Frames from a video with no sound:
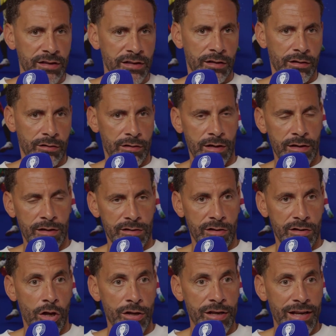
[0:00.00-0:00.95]
and there's a
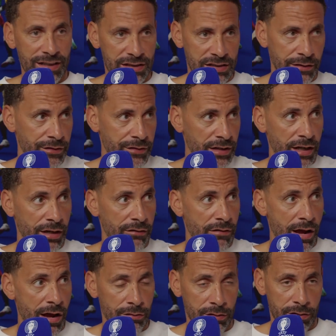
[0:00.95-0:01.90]
lot of negativity
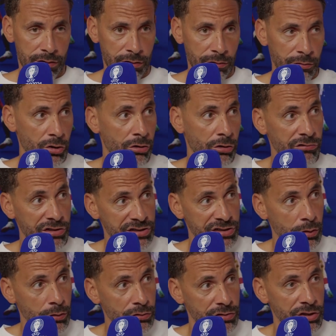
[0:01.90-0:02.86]
around your
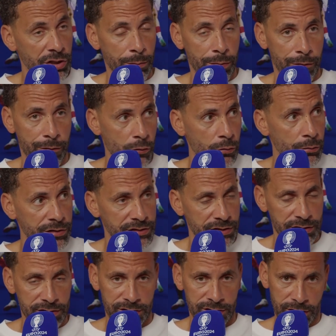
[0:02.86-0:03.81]
results and your
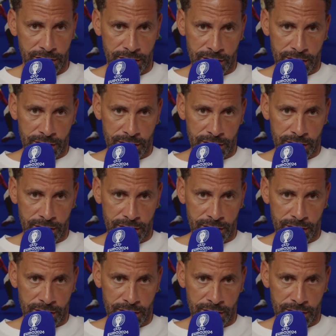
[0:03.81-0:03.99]
performances.